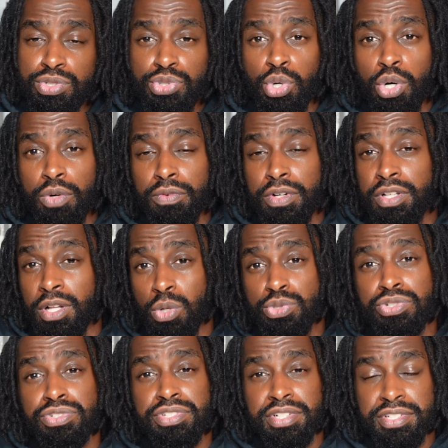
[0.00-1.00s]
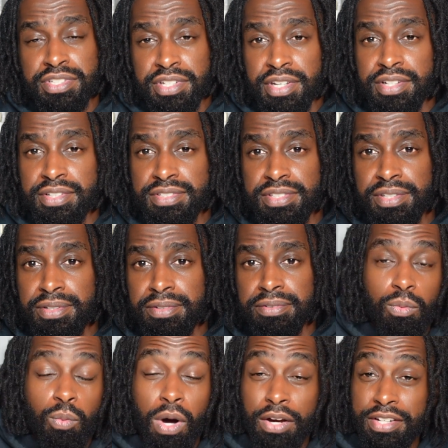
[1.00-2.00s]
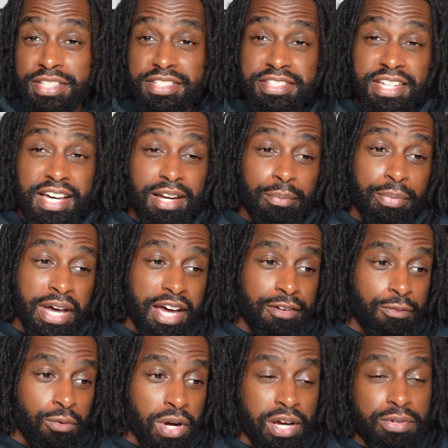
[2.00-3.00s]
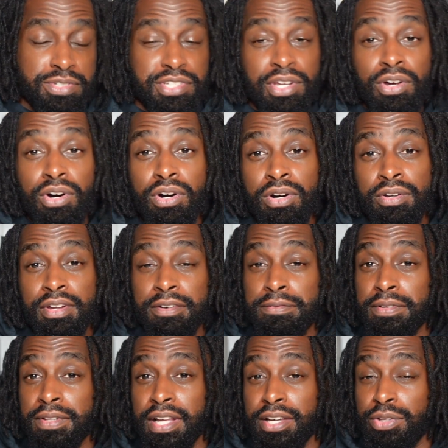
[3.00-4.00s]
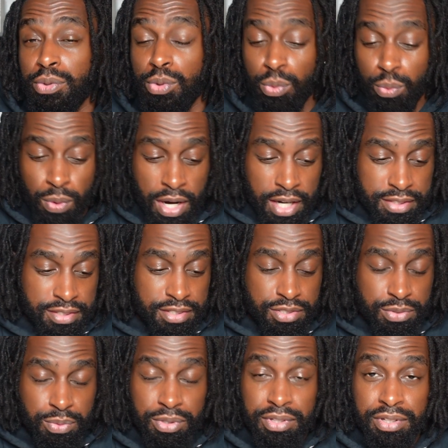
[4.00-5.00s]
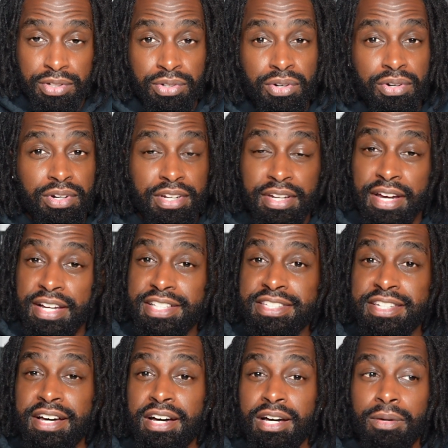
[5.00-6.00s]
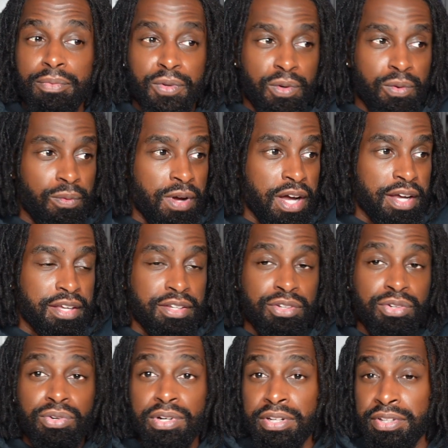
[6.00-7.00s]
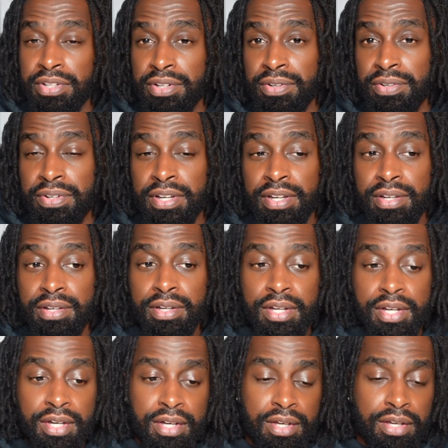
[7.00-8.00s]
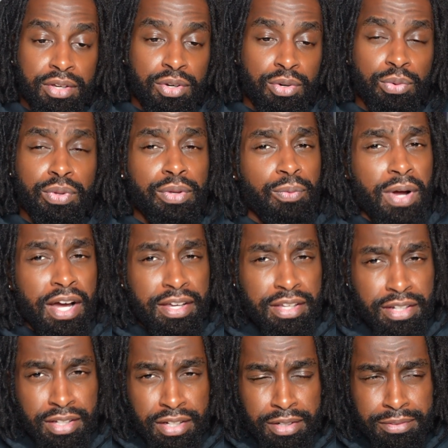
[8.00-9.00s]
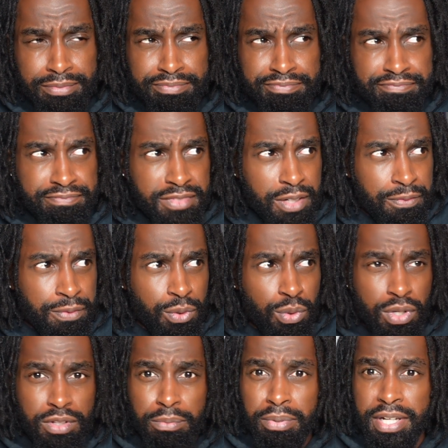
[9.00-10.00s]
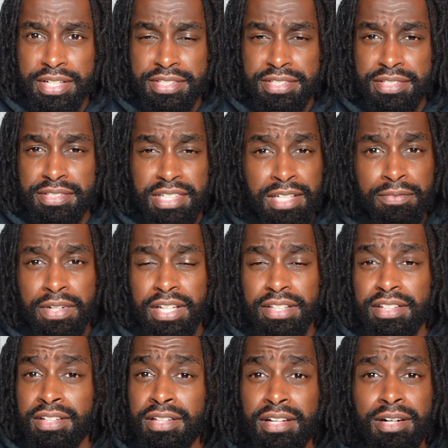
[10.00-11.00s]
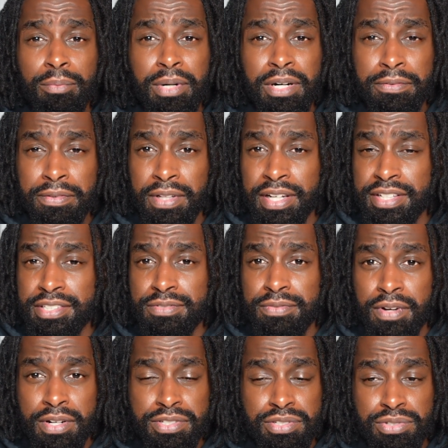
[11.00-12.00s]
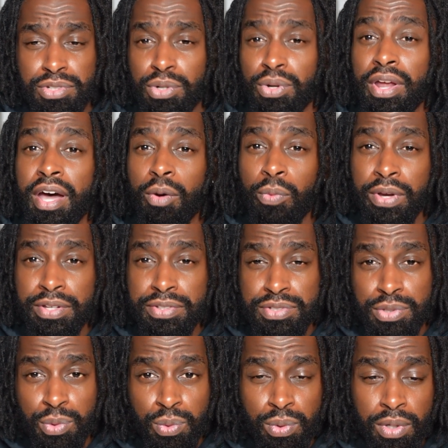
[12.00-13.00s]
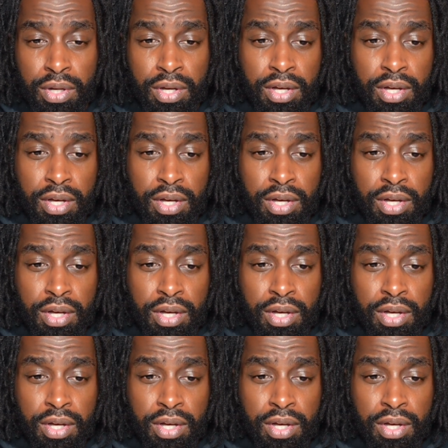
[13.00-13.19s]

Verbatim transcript: so of a closer to the skin scent. While this is not a bad fragrance at all, and I feel like you could rock this really during the nighttime, you could rock it during a dinner date, you could really rock it a few other places, even at the club, I feel like it's versatile that way too.